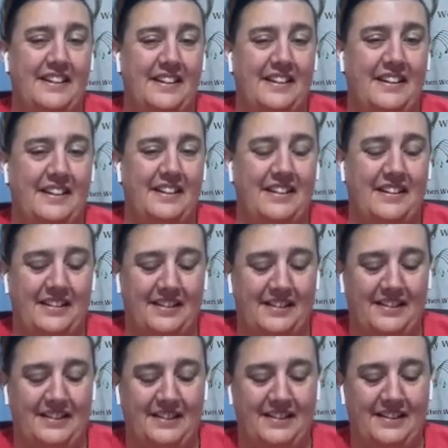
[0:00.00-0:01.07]

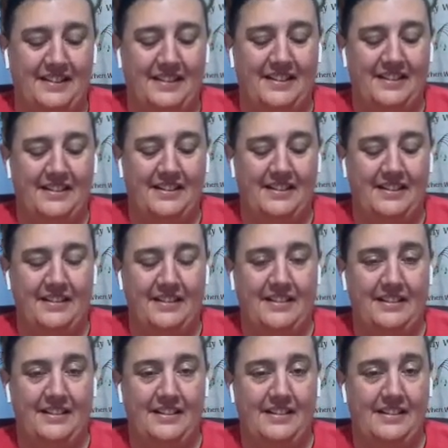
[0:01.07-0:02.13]

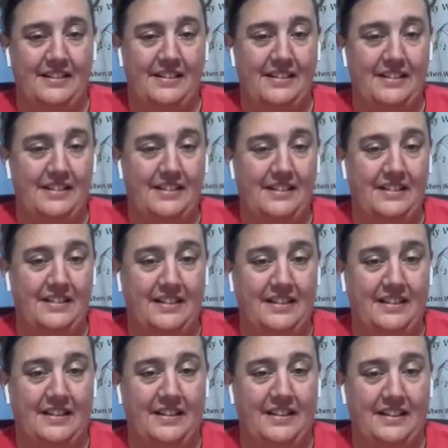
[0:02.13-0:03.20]

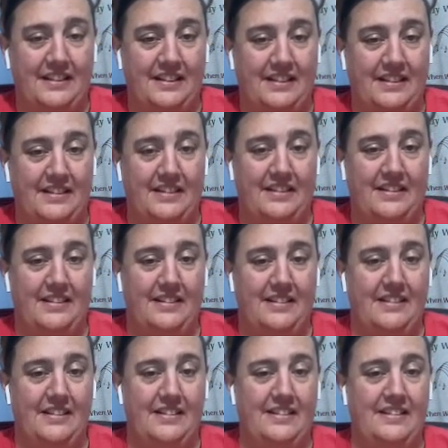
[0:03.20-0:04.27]

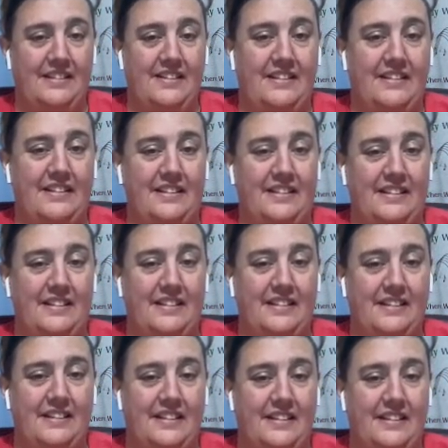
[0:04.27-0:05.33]

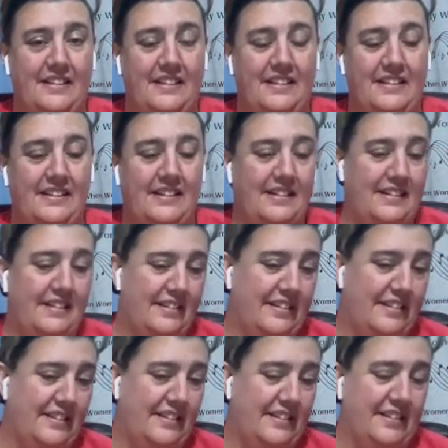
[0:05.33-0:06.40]

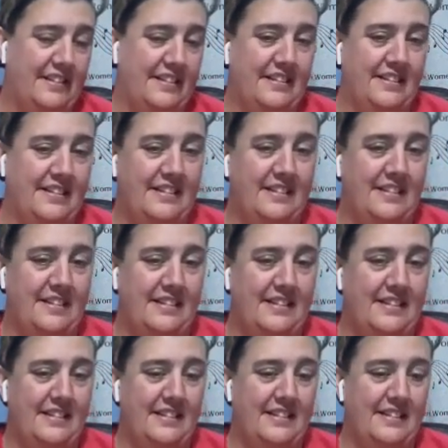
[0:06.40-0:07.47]

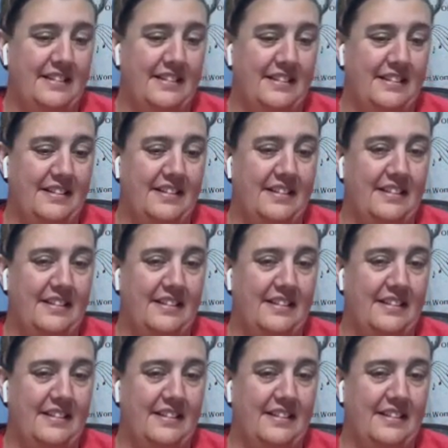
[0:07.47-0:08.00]
(silent)